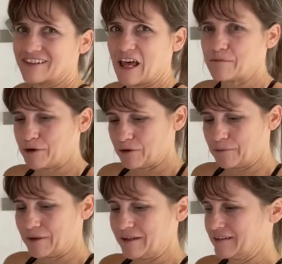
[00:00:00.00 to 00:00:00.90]
that
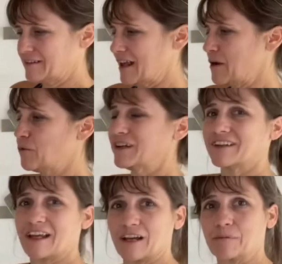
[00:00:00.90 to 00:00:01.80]
purpose and wouldn't
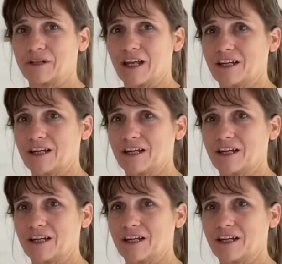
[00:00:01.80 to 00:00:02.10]
take up a lot of